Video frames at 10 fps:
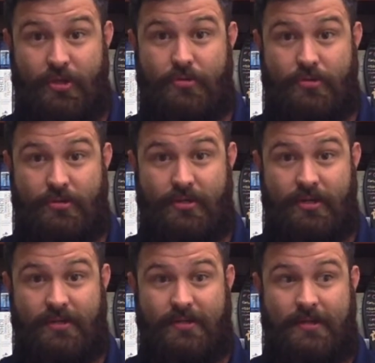two
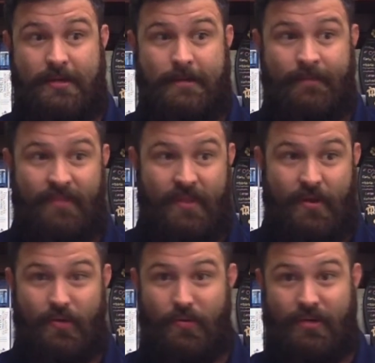cities,
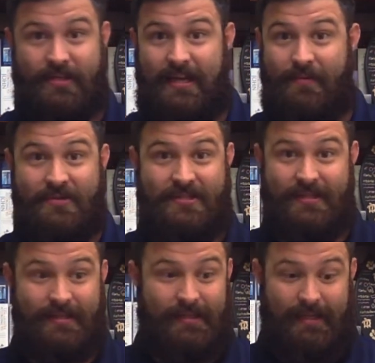there was it
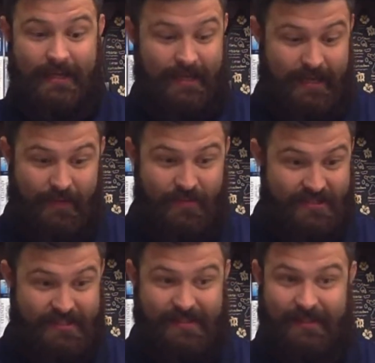was it
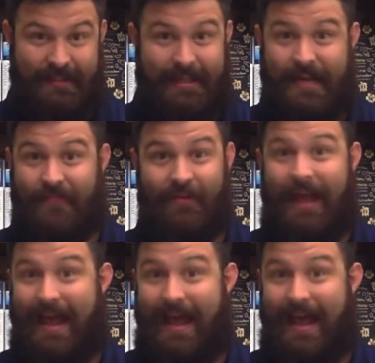was laid flat.